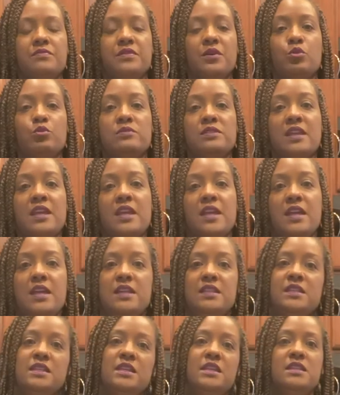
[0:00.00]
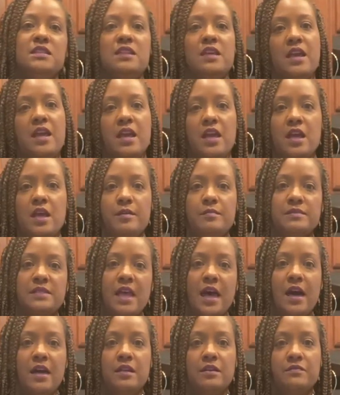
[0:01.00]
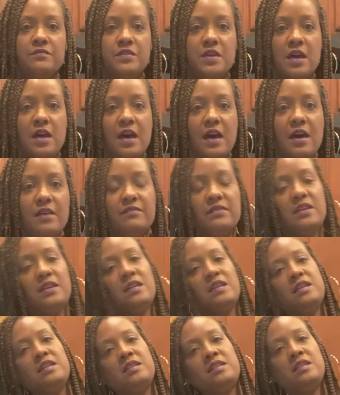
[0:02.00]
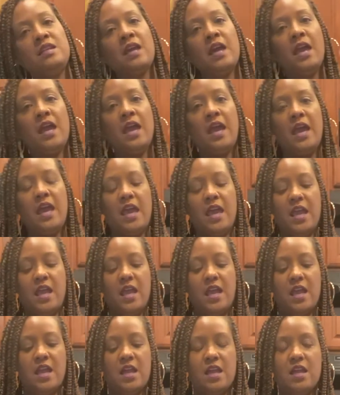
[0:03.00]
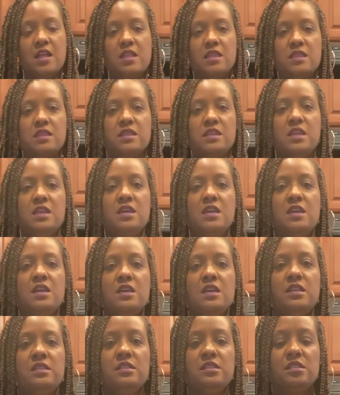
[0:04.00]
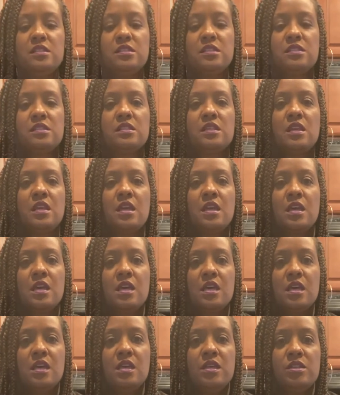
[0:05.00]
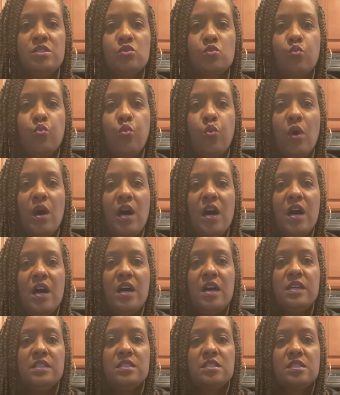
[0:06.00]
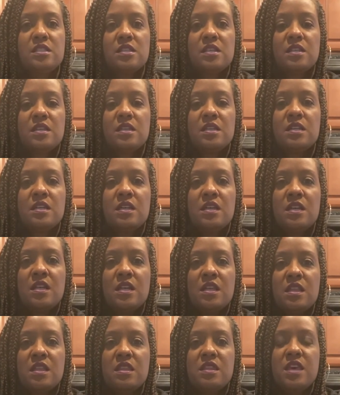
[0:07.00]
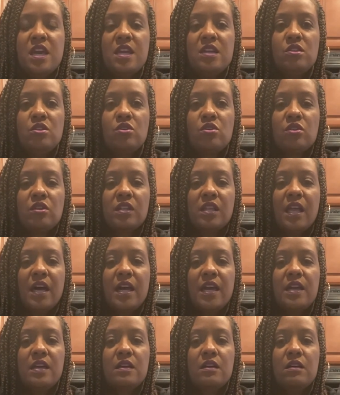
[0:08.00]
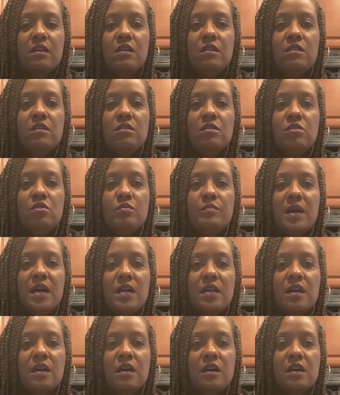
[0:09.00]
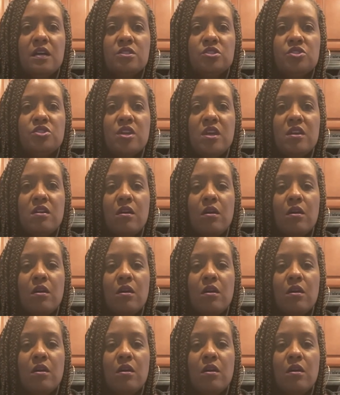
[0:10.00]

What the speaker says: those candied yams out of the oven and this is what they look like. Oh my gosh, they